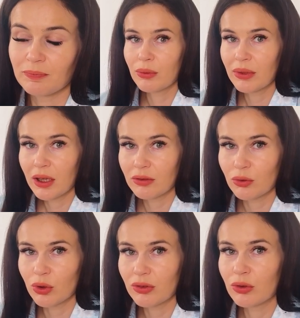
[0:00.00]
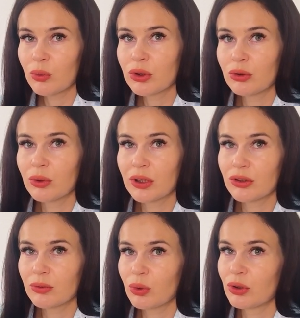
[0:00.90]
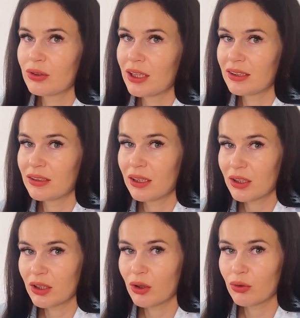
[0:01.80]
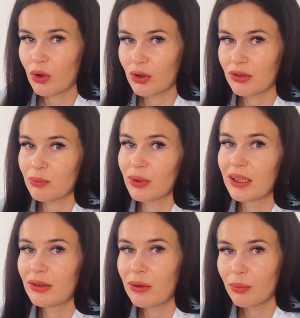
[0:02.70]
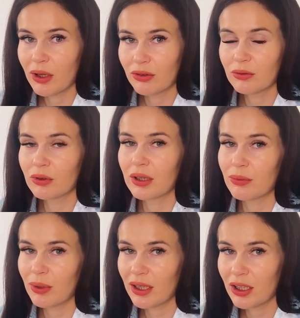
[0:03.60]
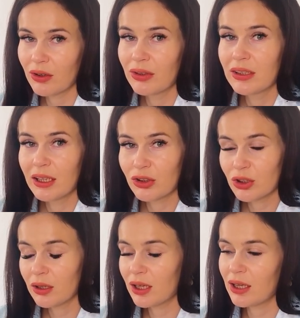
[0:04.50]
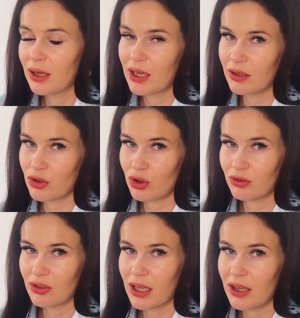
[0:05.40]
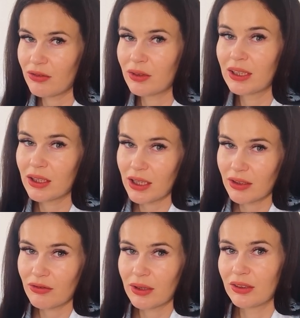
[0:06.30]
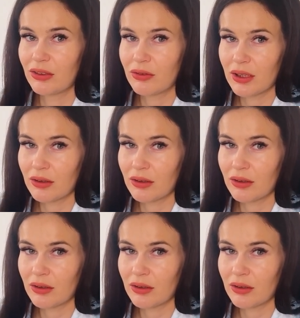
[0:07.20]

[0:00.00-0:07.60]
Therefore, if you want to run a small test at a low cost, please be mindful and pay close attention and choose carefully and effectively.